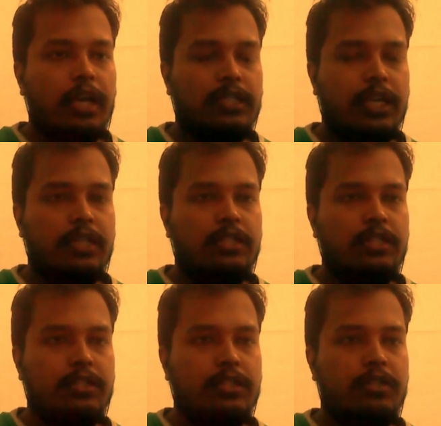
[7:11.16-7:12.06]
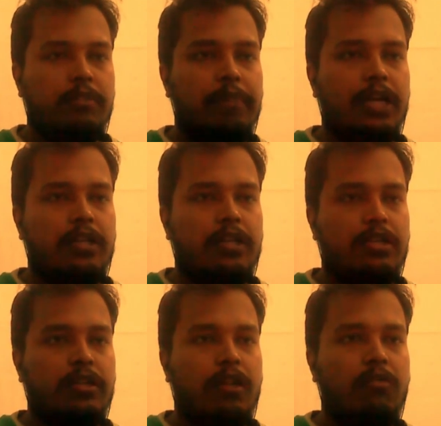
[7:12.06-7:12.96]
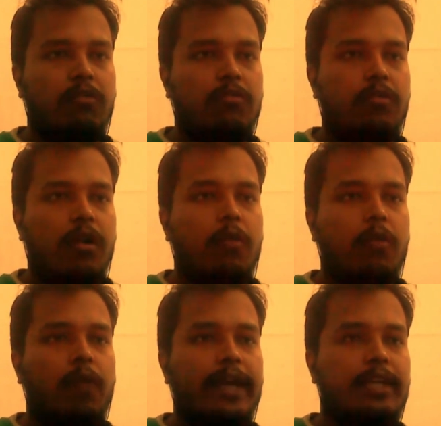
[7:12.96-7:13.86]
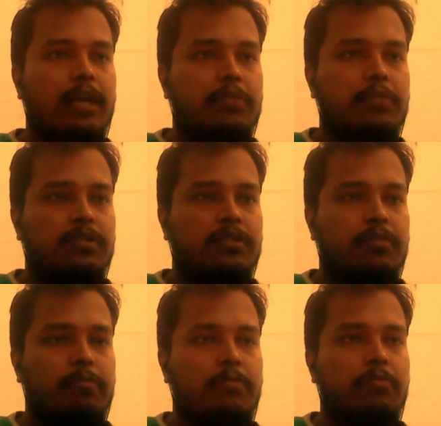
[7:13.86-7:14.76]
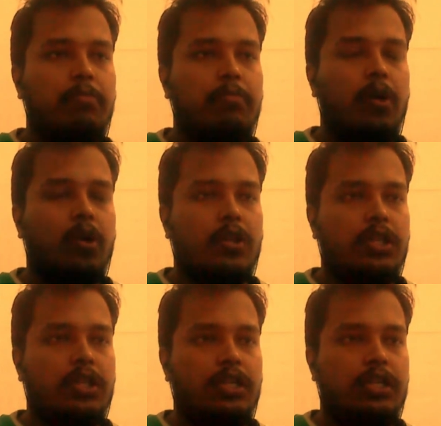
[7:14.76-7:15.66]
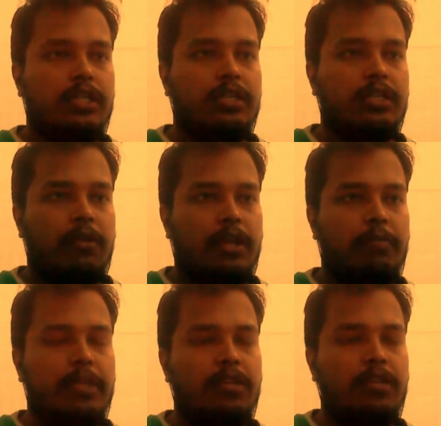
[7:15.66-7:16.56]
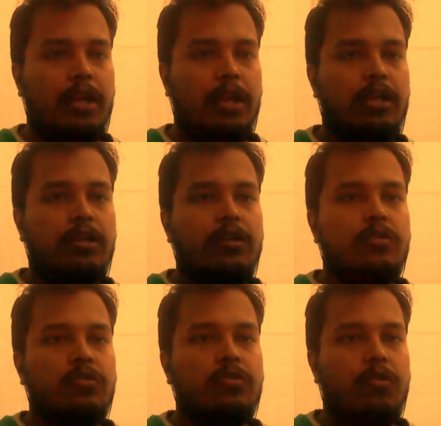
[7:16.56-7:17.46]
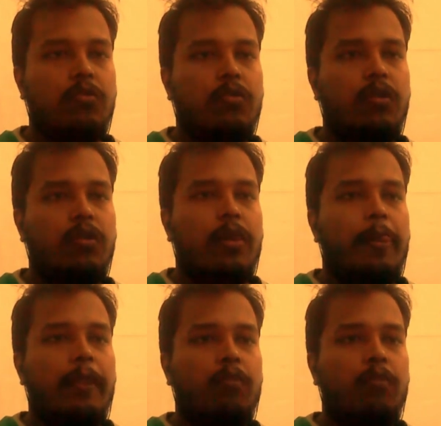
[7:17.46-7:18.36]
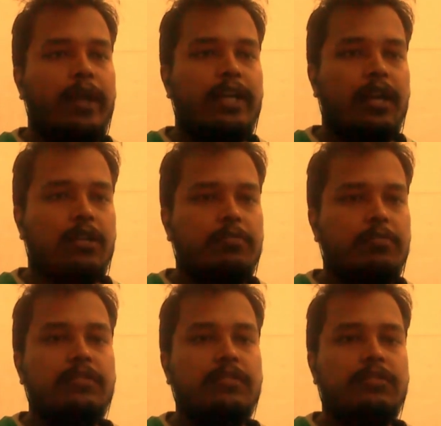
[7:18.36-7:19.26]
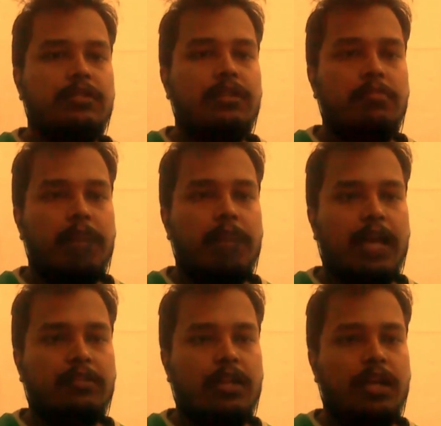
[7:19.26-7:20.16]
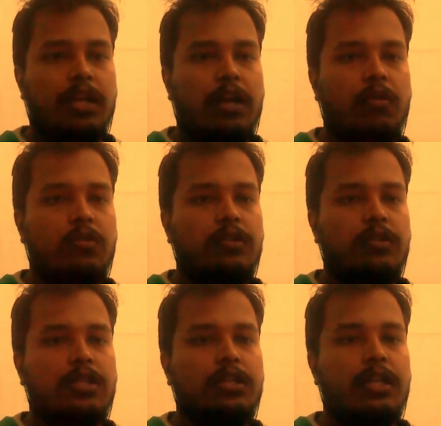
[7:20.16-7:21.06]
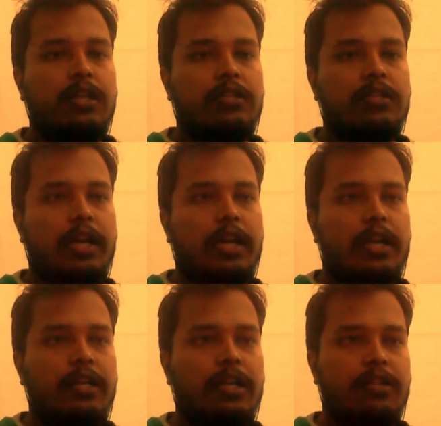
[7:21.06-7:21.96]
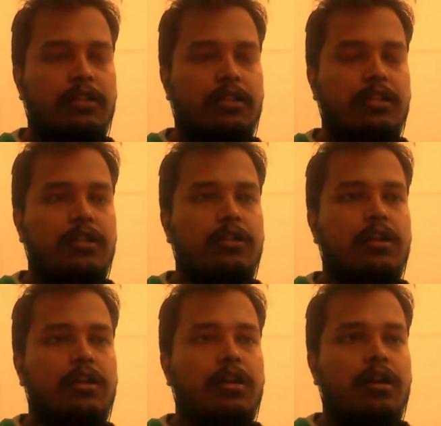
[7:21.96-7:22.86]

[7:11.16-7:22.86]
exchange. But now white captures the pawn on the b7. So white undermines the black's attack on the king side and takes the